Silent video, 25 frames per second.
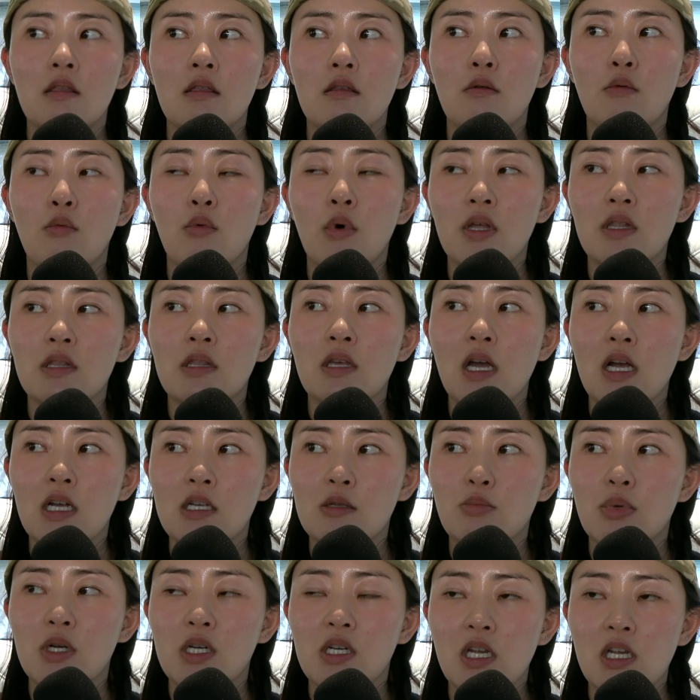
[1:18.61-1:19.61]
what the
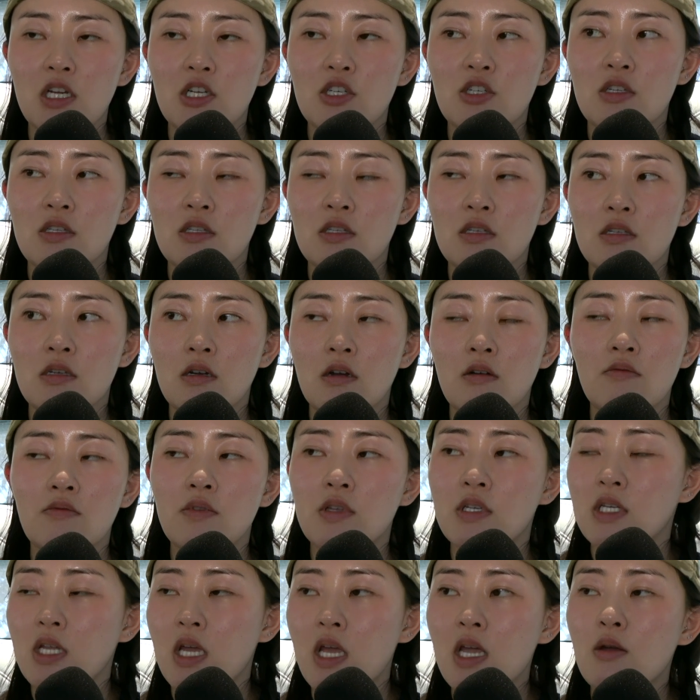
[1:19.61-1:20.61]
expectations of
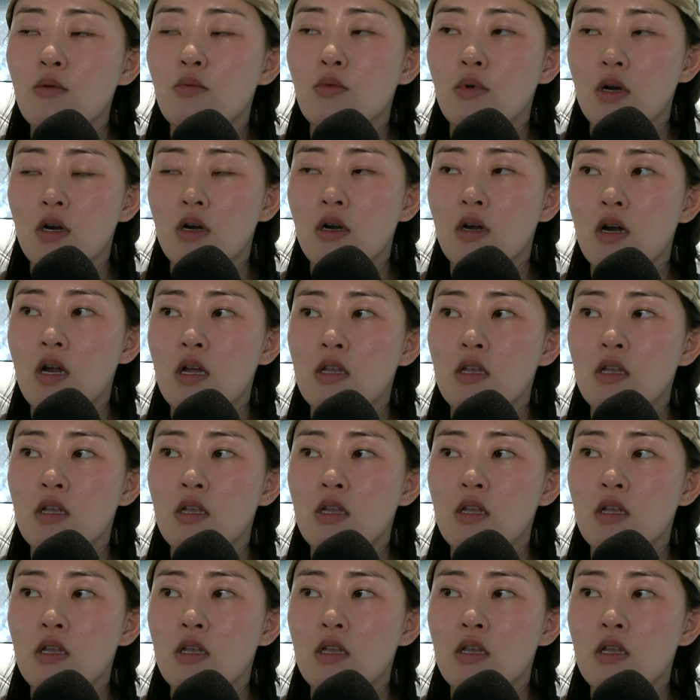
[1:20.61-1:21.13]
the day were.